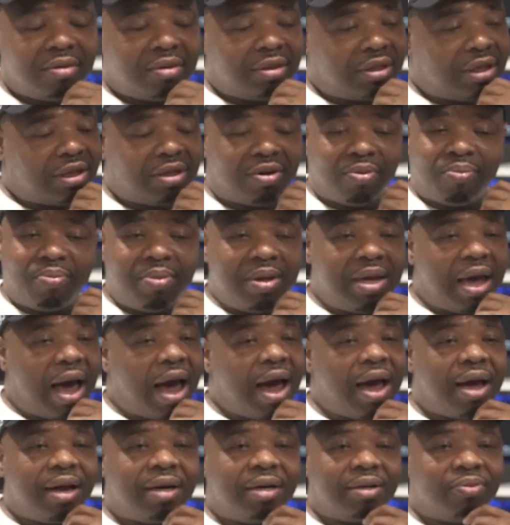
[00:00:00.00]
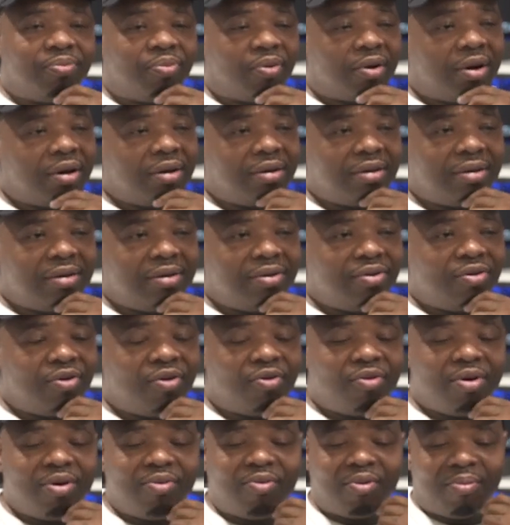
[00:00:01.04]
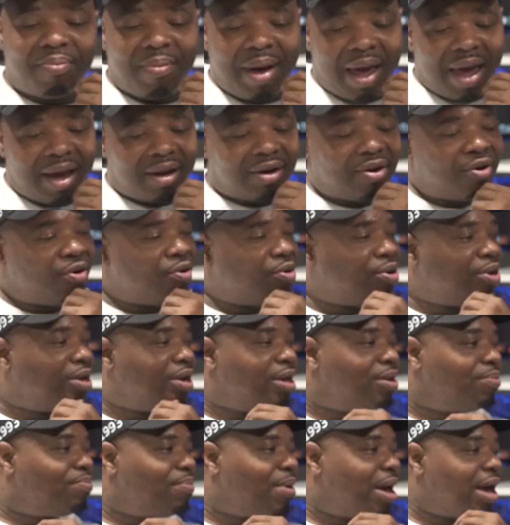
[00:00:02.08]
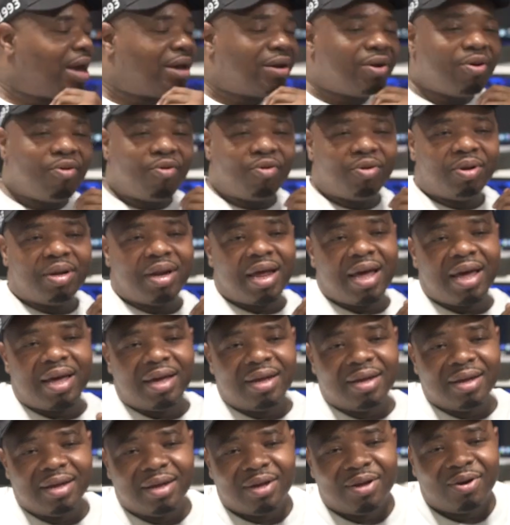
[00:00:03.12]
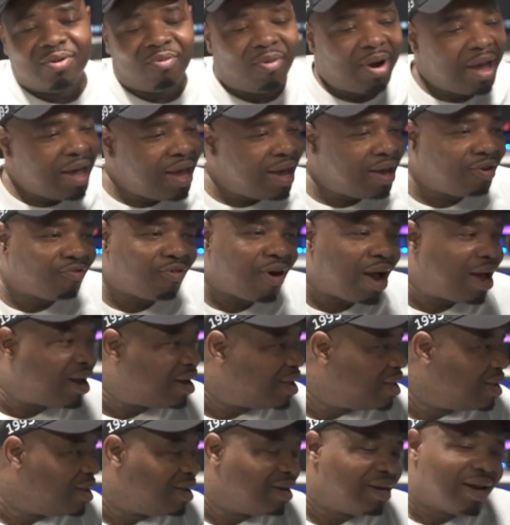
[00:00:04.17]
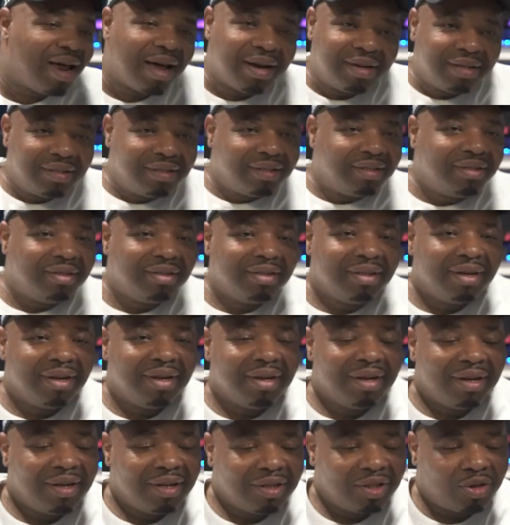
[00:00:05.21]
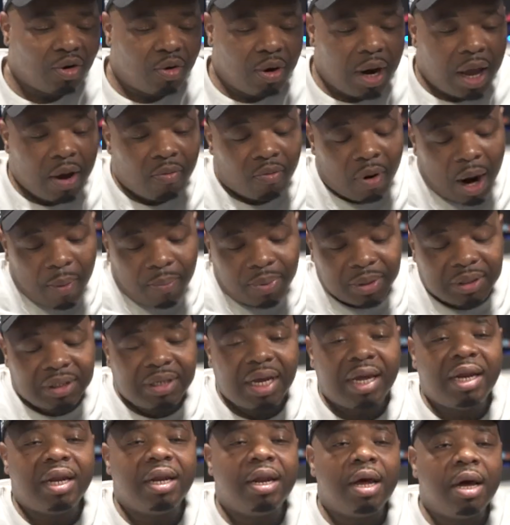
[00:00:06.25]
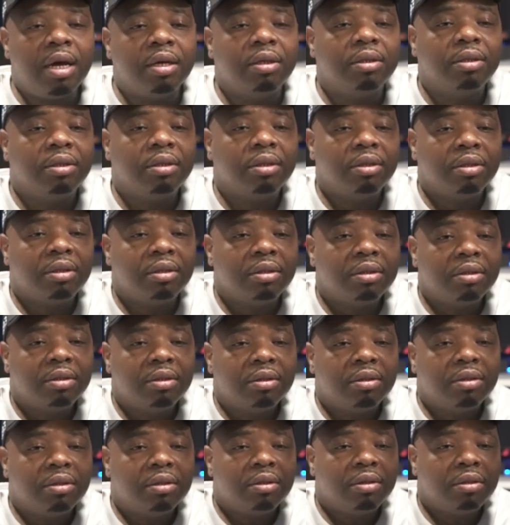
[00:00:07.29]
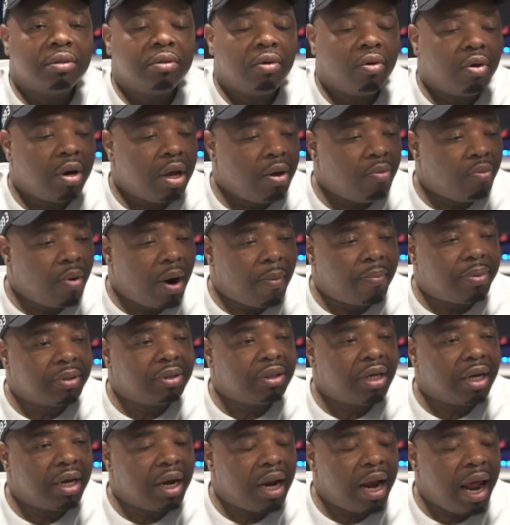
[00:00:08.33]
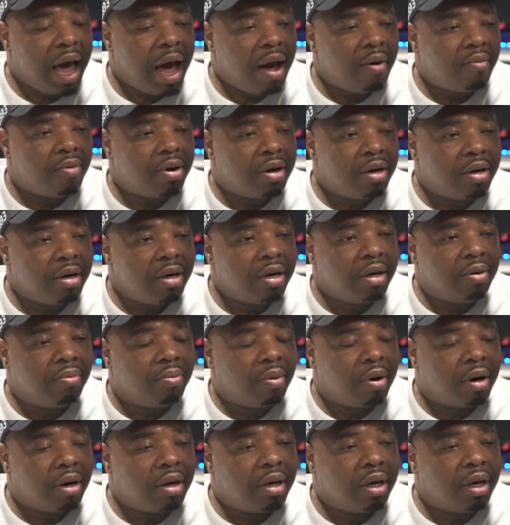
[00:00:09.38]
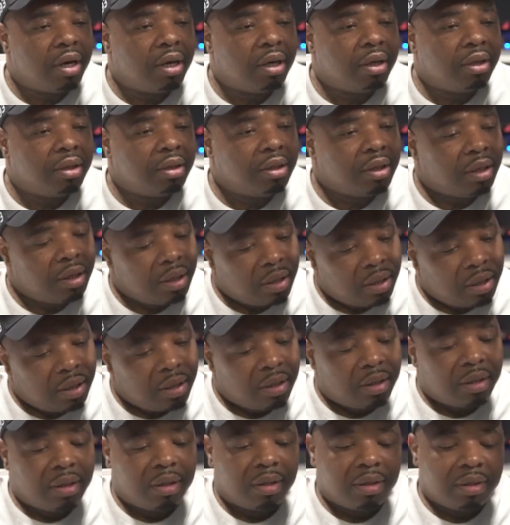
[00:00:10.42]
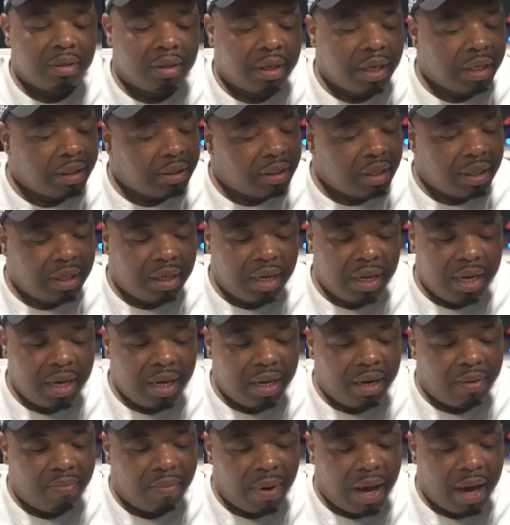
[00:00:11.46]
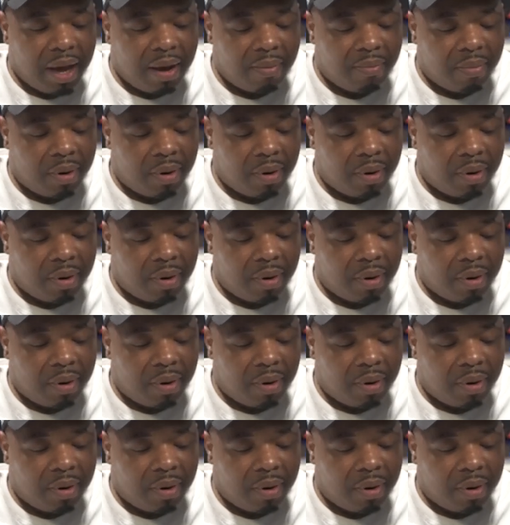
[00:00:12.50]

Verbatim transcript: Just the behind it, bro. You know, it was Magnolia this, Magnolia that. We ain't trying to hear nothing. Yeah, for so sure. So they represented us. So they represented our hood, bro. And they just did it, man.